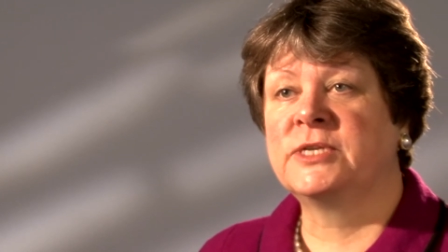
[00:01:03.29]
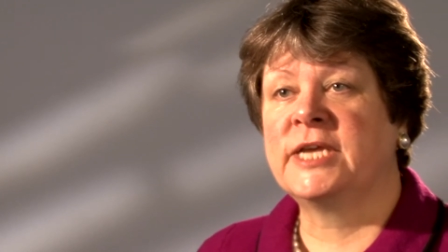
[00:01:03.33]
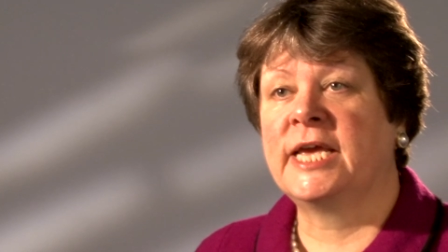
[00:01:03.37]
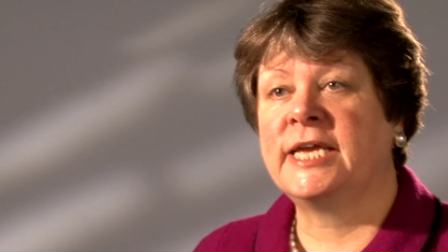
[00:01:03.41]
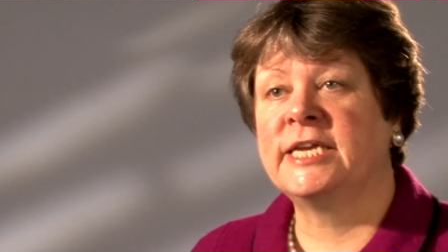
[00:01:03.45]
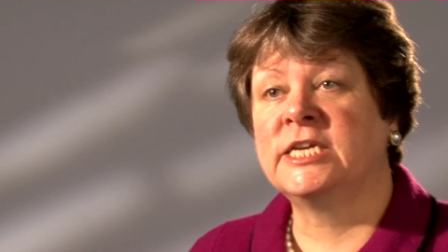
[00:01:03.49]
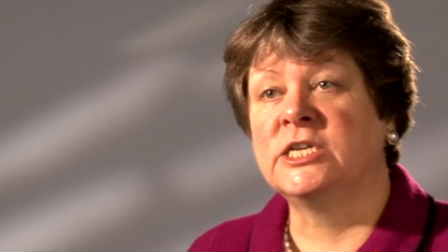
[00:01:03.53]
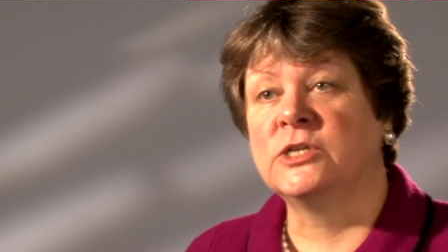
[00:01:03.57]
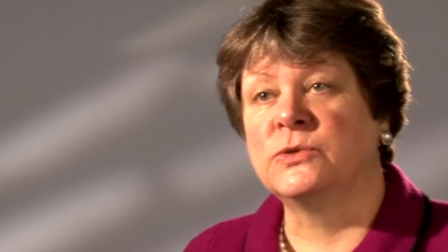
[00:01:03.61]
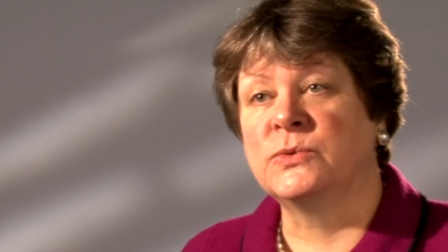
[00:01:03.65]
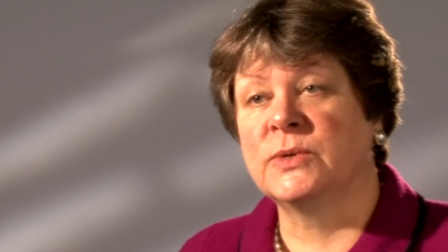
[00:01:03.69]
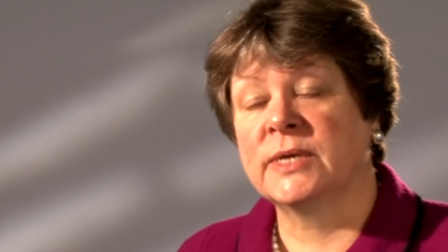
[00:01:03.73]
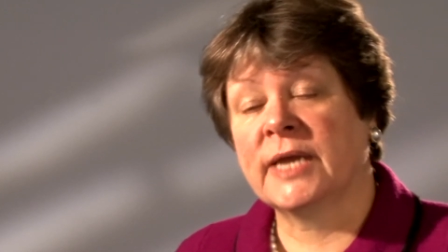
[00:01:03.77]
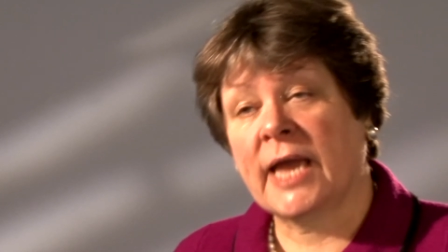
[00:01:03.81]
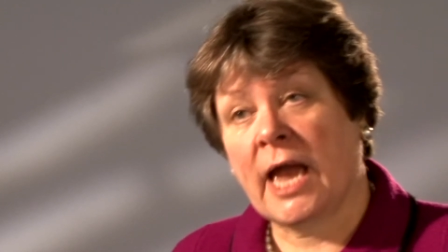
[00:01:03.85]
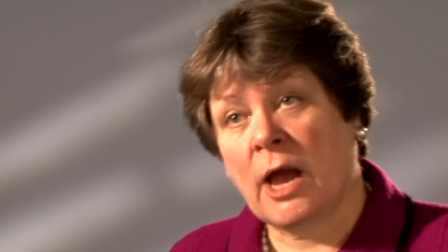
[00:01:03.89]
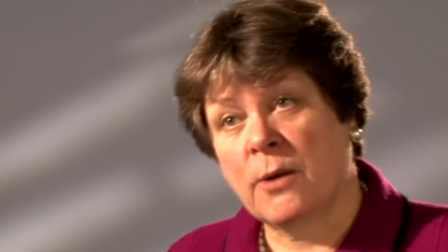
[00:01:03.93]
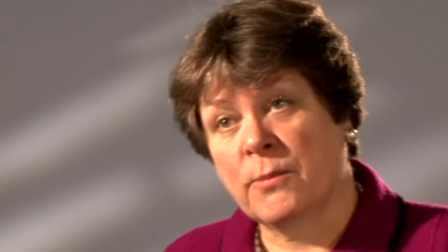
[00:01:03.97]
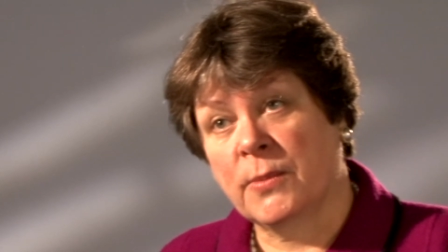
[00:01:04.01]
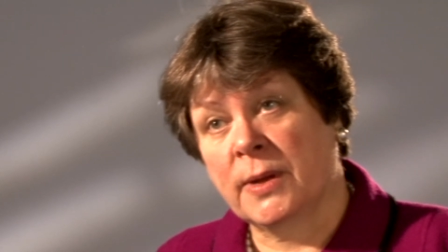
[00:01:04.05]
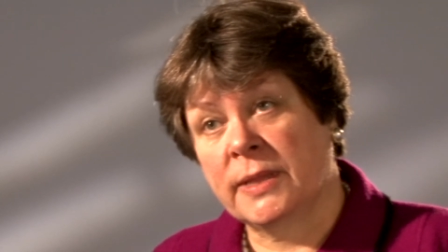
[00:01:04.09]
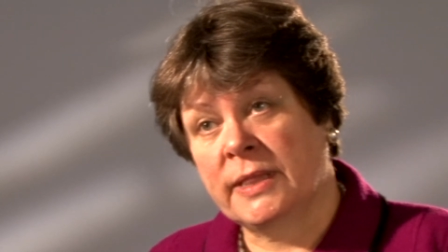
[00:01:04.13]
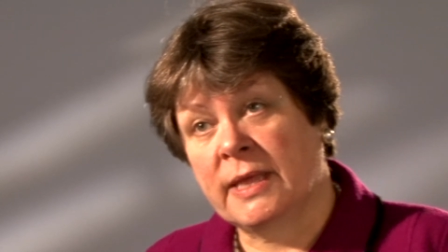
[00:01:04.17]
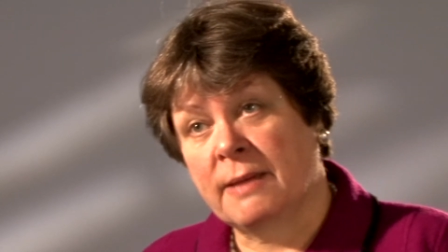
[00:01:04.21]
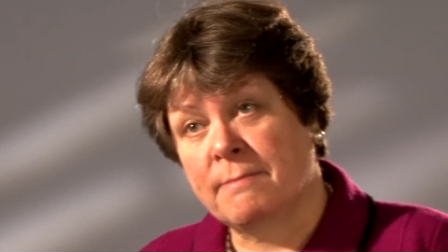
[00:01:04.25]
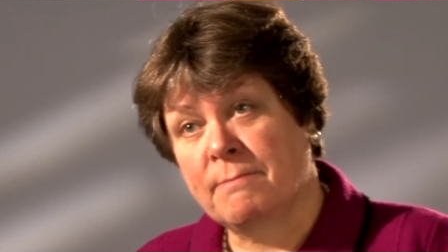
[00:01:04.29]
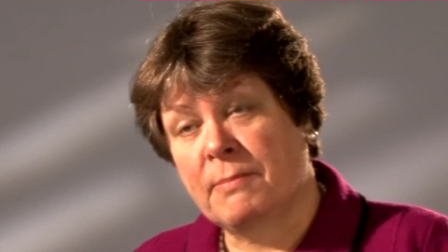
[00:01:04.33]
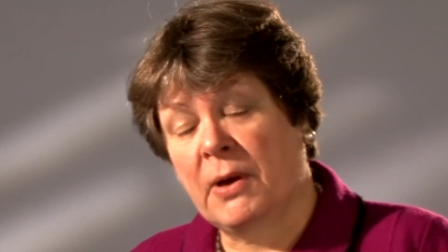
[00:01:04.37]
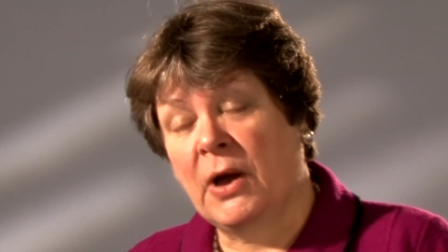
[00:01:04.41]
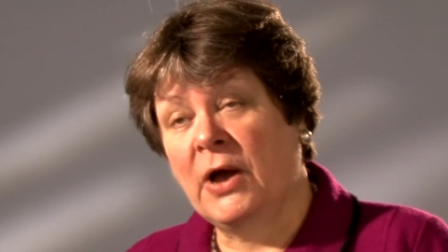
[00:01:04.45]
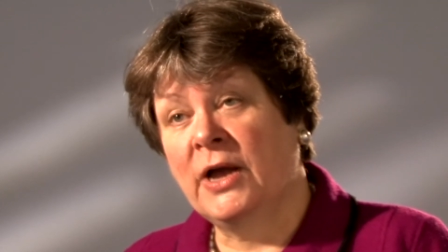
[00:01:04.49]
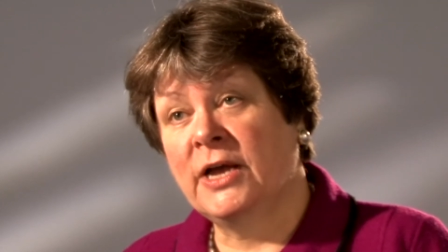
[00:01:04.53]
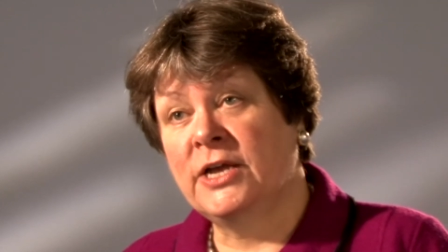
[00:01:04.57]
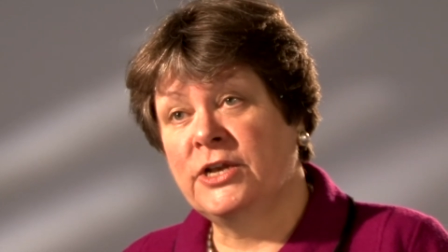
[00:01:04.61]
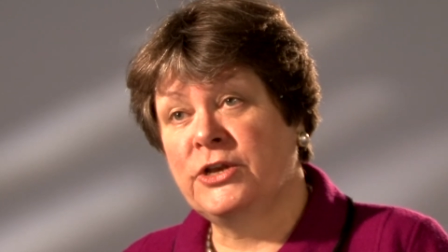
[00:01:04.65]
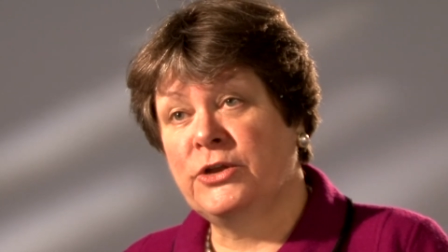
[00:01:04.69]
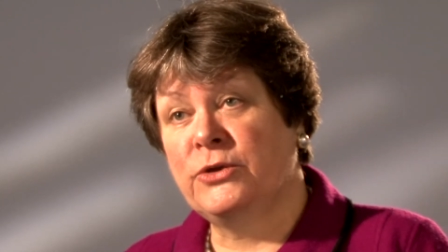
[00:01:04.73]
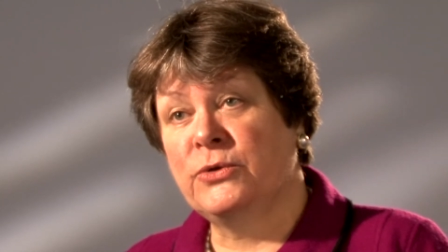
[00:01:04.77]
take into account when they
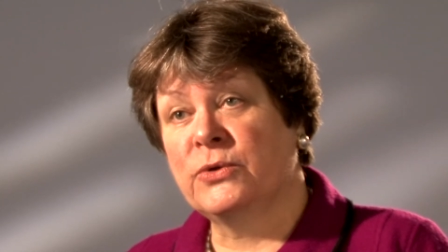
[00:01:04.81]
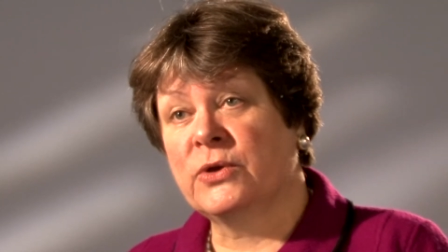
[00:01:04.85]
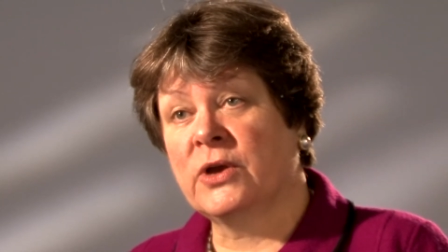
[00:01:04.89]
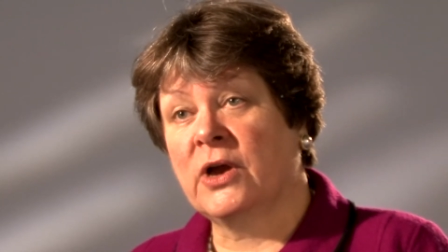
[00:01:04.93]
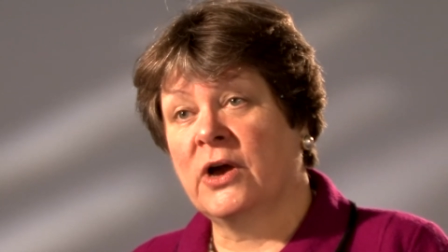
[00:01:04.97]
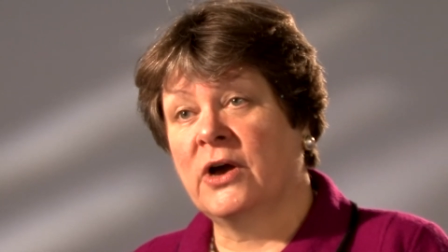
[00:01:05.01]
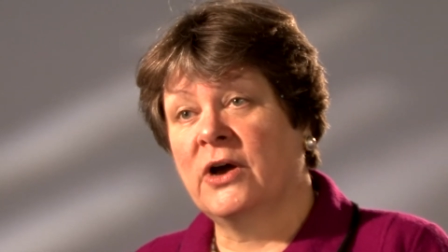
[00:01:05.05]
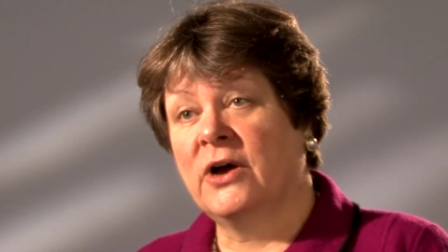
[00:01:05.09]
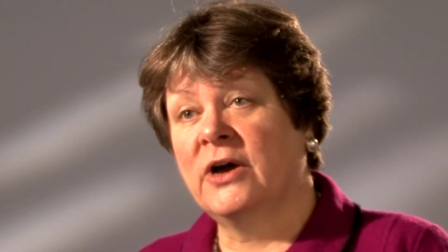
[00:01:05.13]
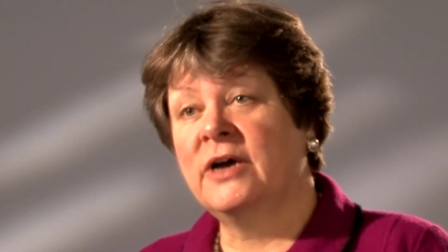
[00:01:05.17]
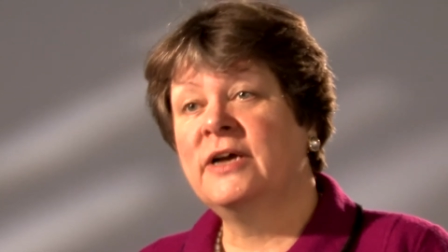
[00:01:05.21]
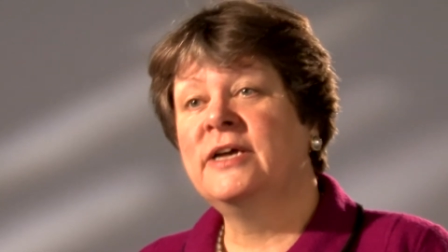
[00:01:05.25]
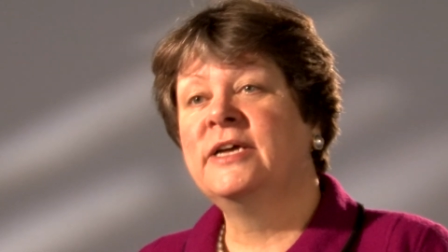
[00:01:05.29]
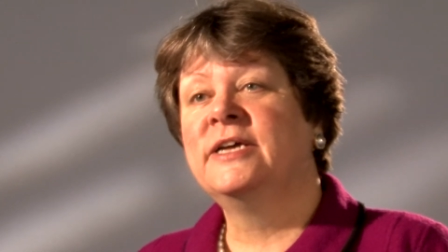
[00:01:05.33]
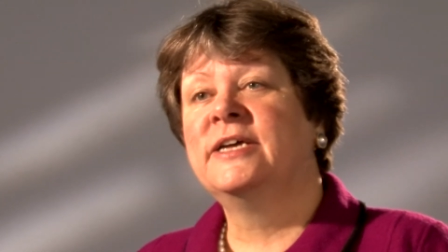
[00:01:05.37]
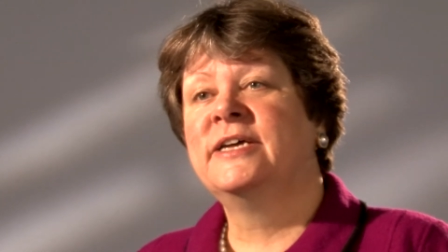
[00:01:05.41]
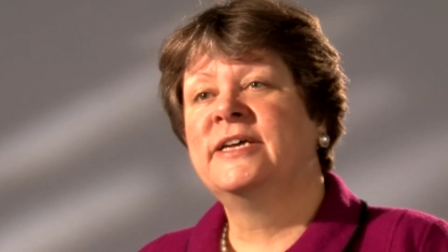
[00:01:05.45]
buy a new car,